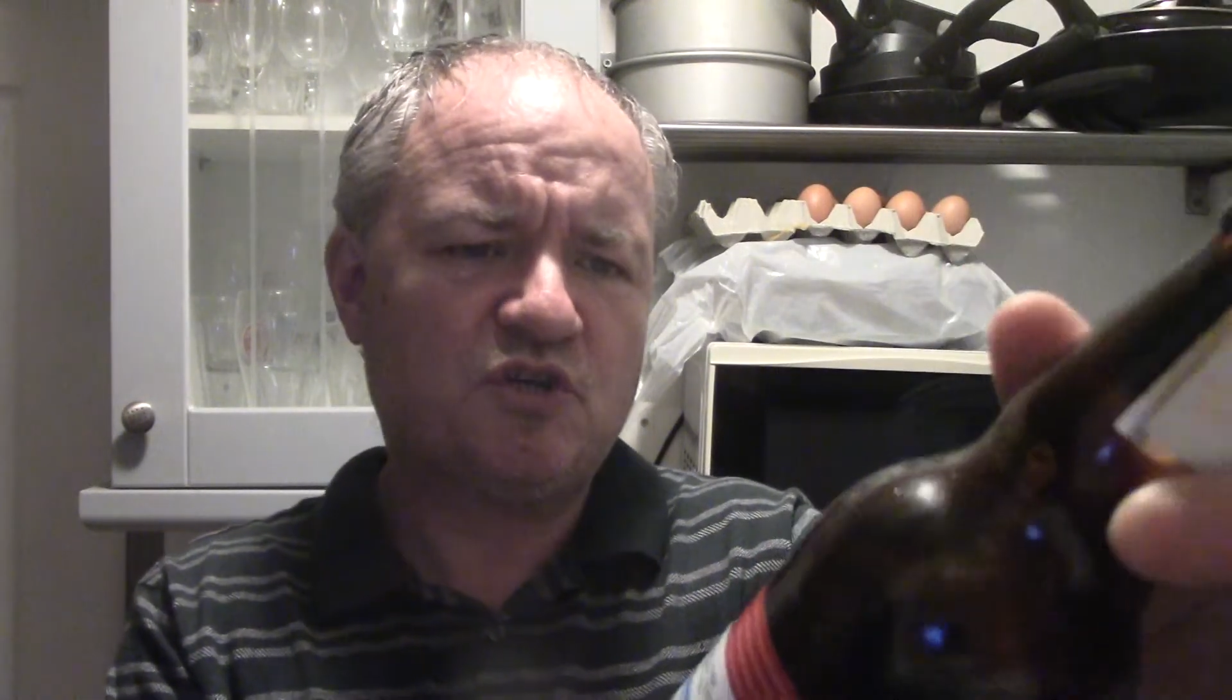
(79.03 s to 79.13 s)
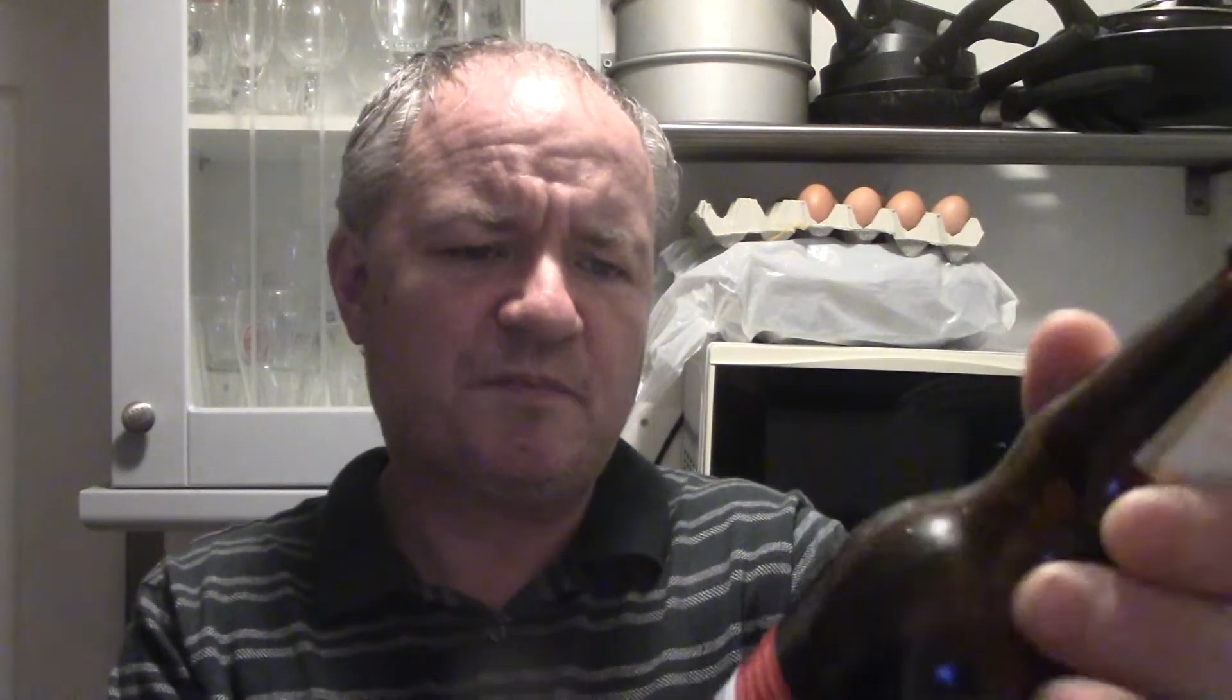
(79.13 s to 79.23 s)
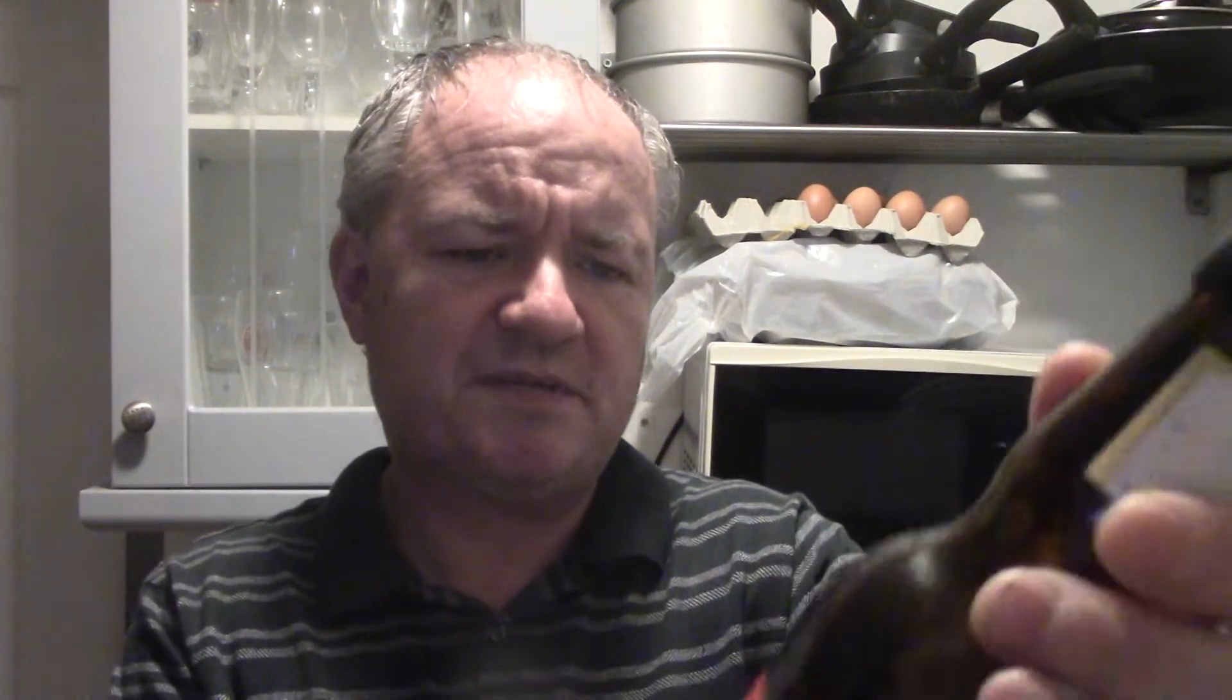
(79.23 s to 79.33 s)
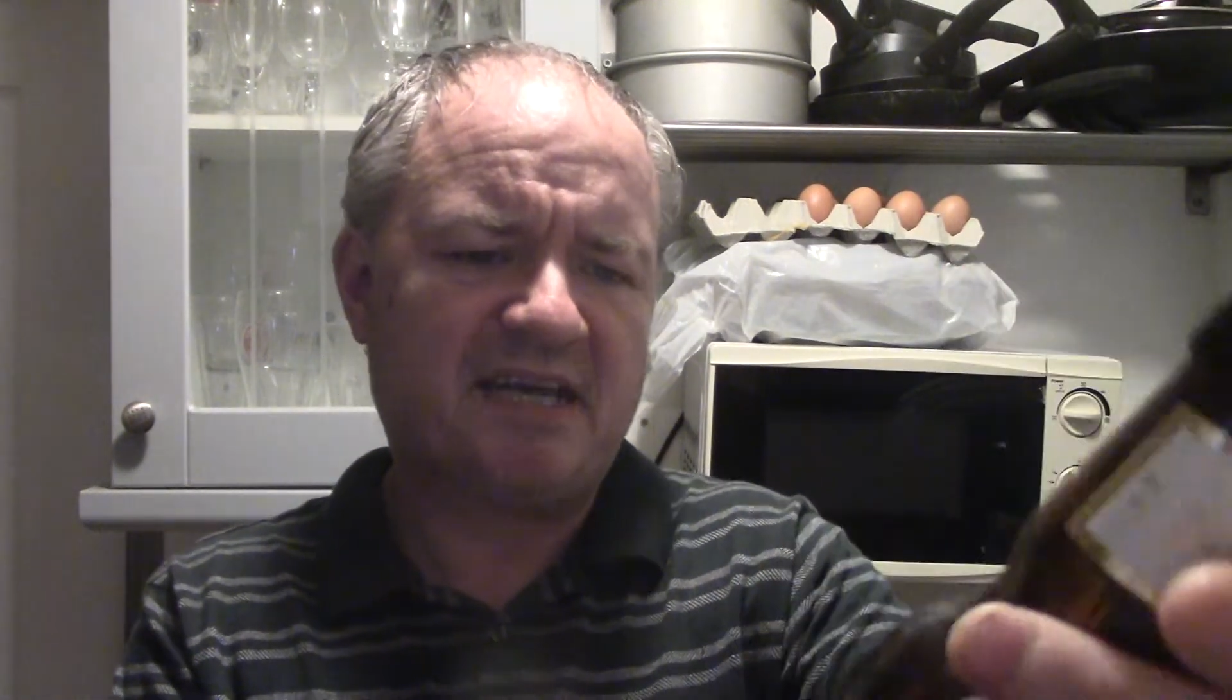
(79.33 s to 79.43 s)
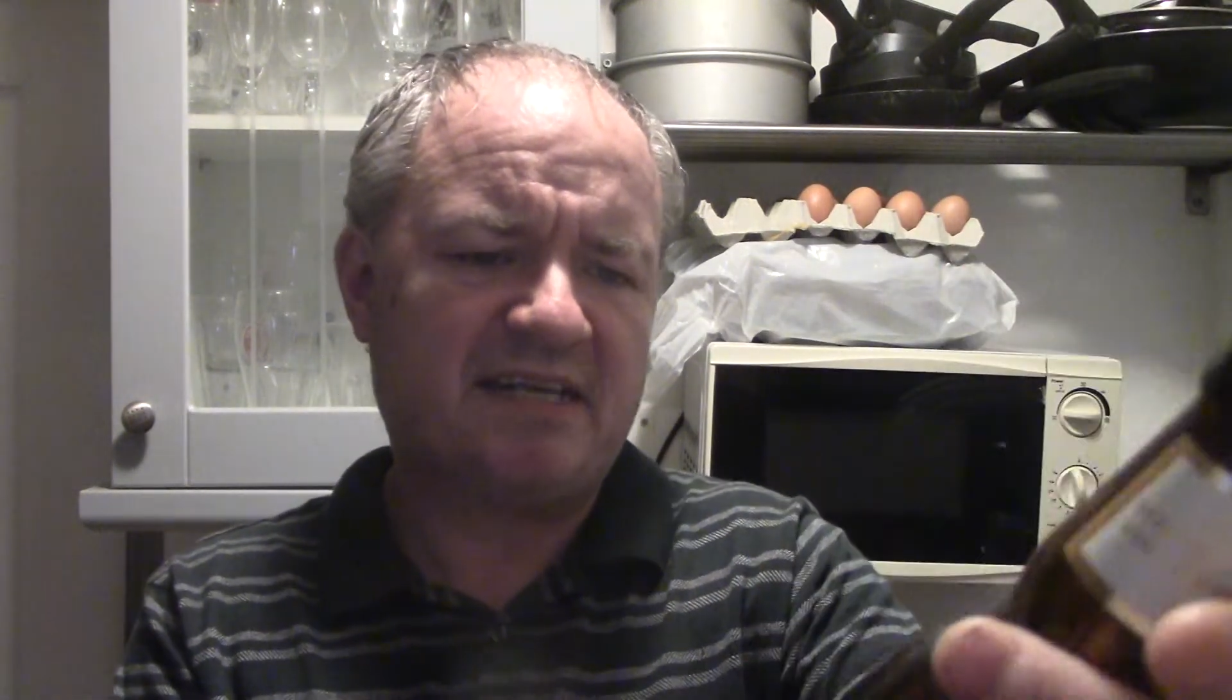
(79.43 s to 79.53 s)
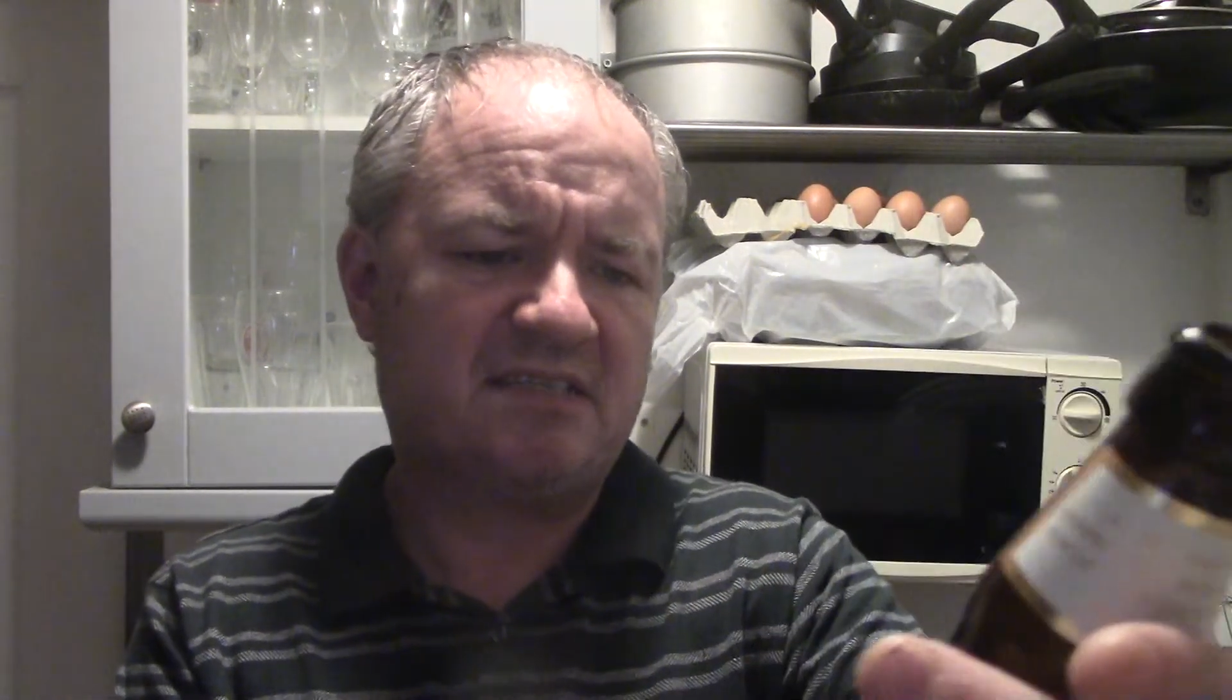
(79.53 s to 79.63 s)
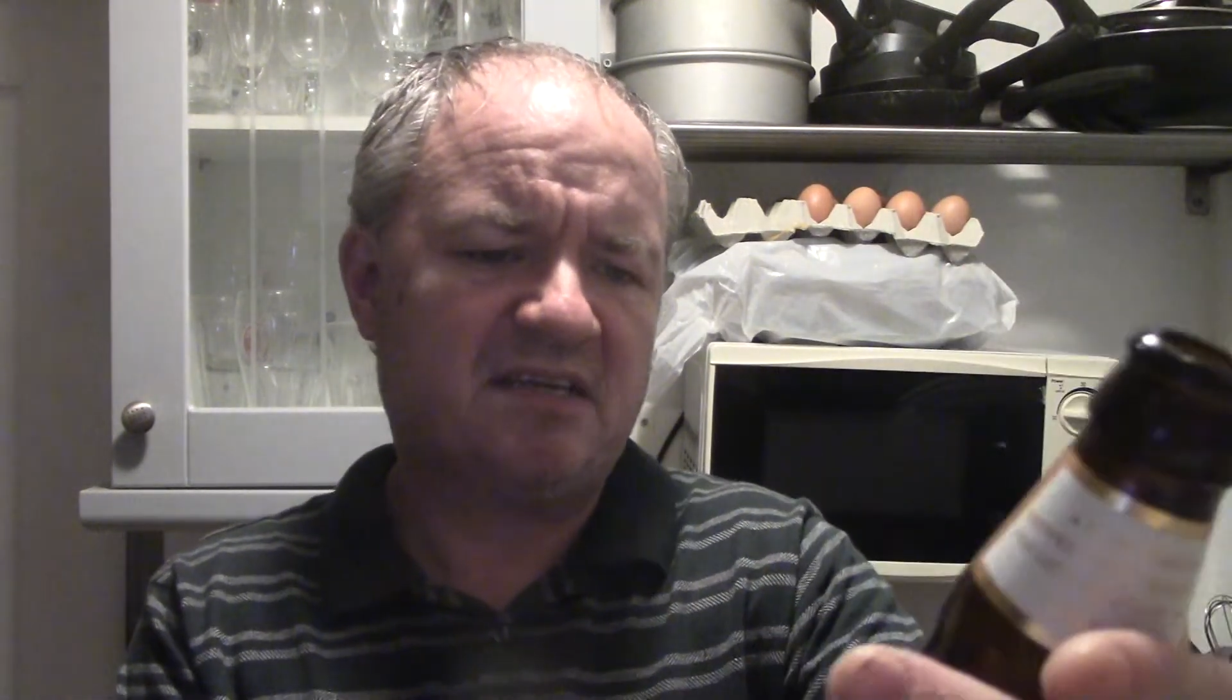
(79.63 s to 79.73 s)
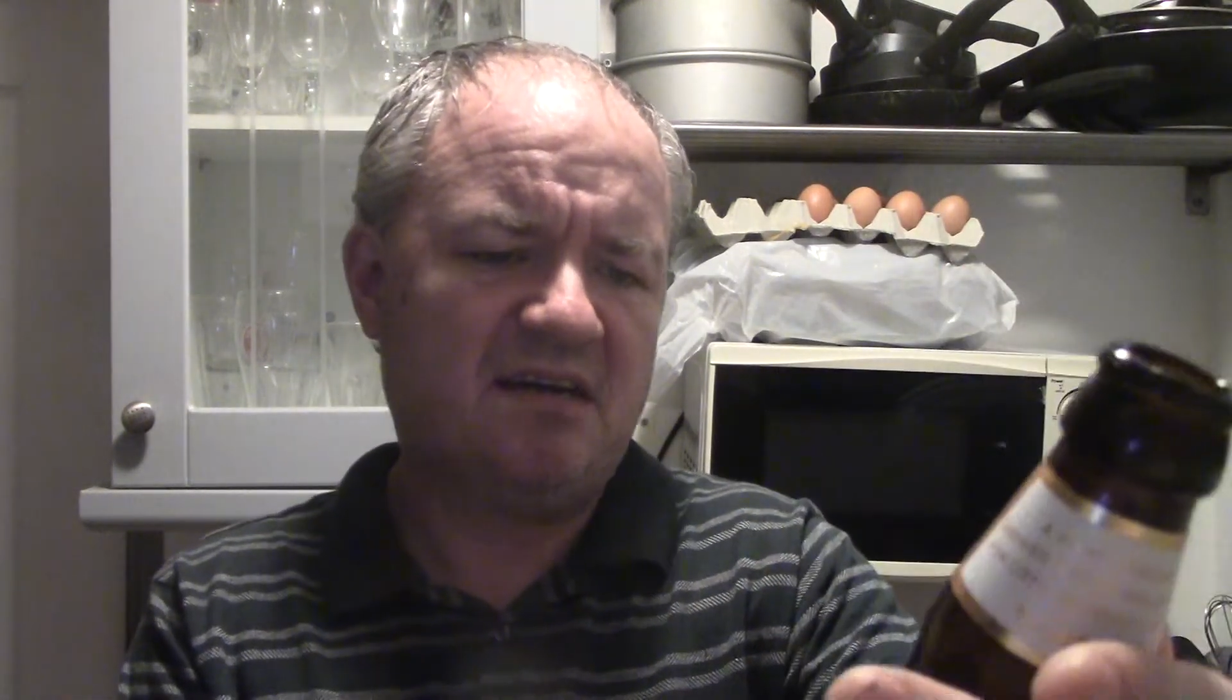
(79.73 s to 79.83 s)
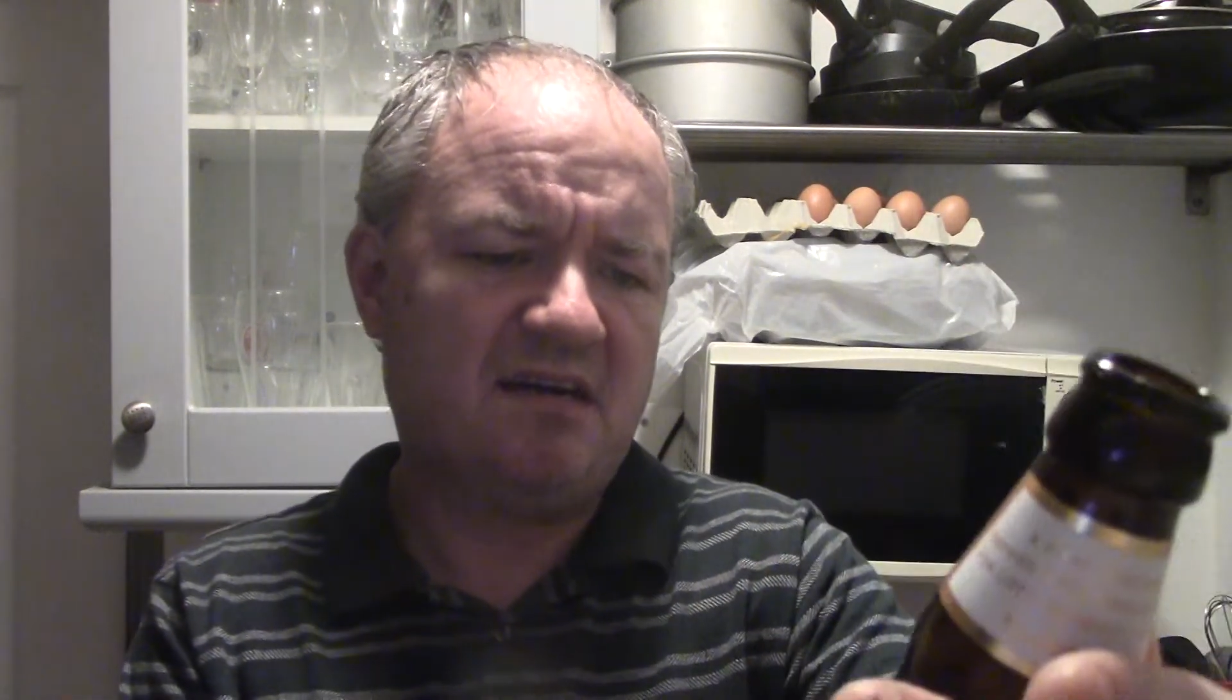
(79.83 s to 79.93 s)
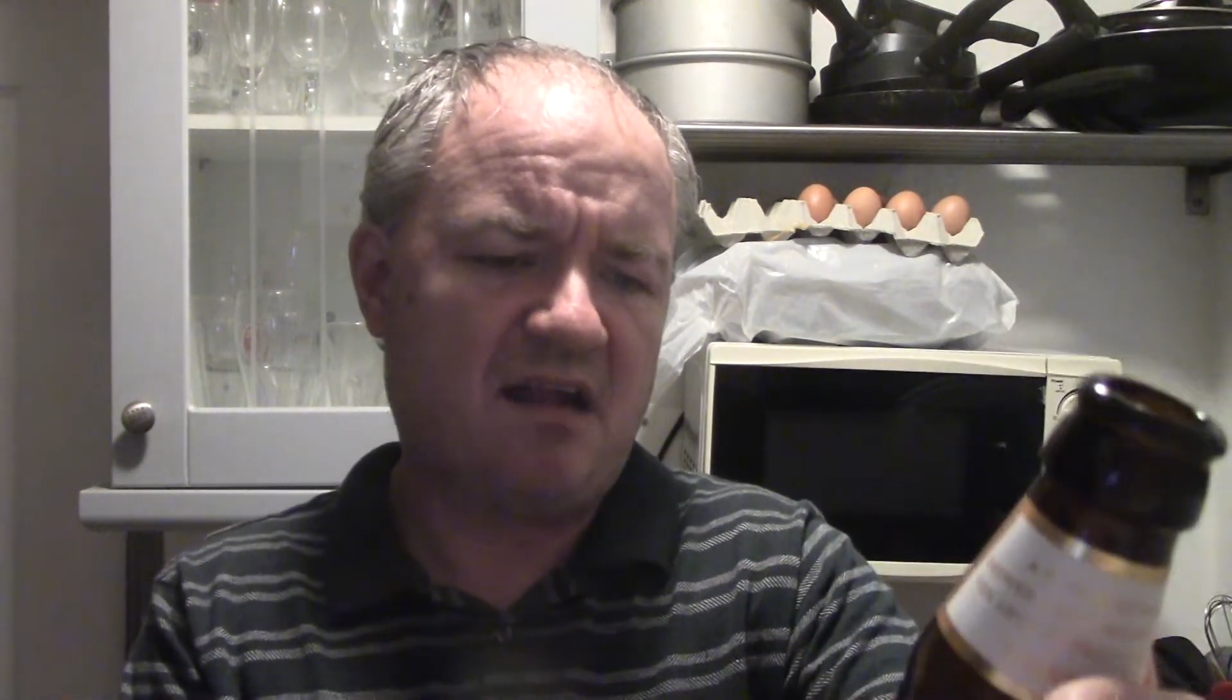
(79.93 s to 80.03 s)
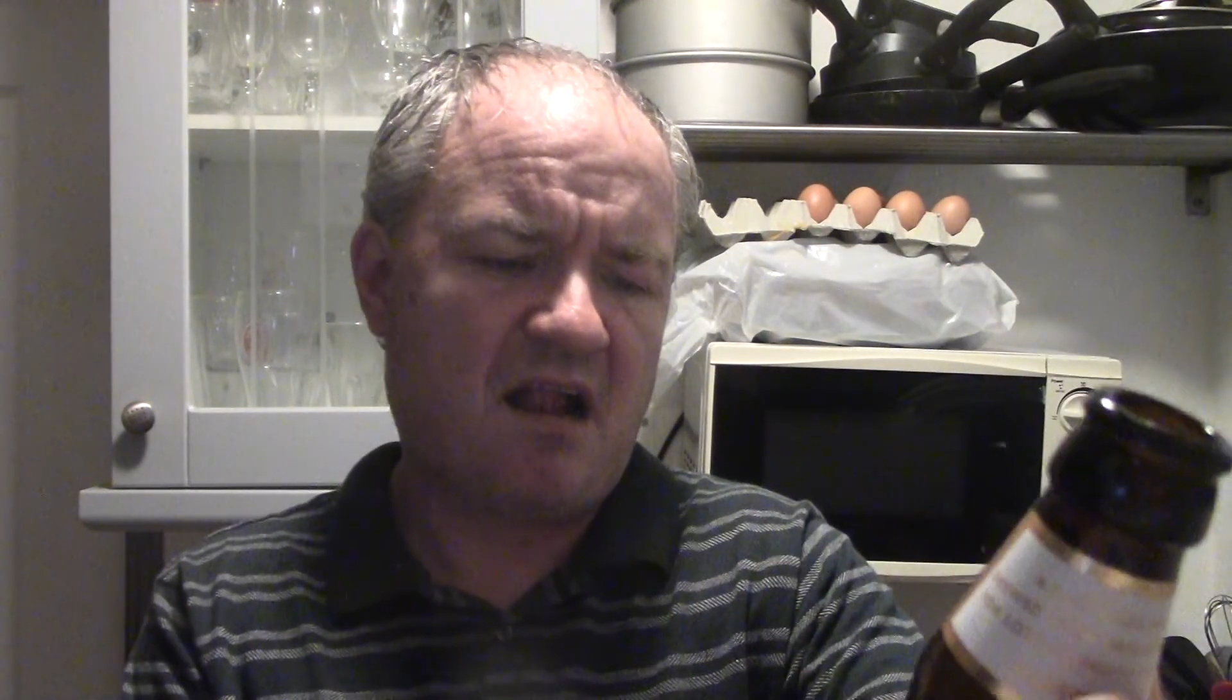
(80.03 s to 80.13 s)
percenter